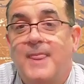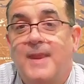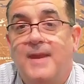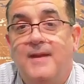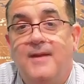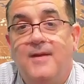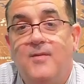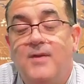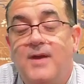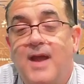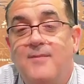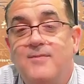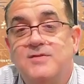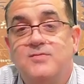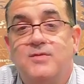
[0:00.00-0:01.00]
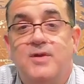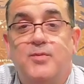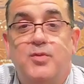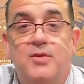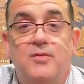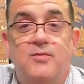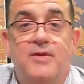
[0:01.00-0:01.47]
You know what happens when you
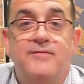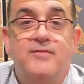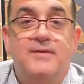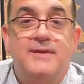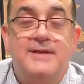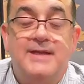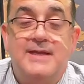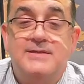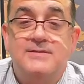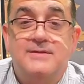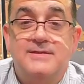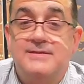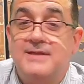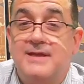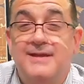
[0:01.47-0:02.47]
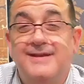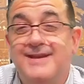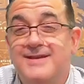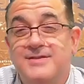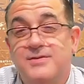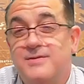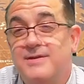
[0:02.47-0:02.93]
put a river in the desert? It's not a
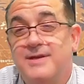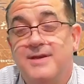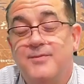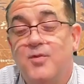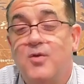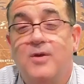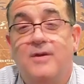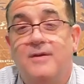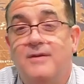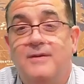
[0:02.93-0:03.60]
desert anymore.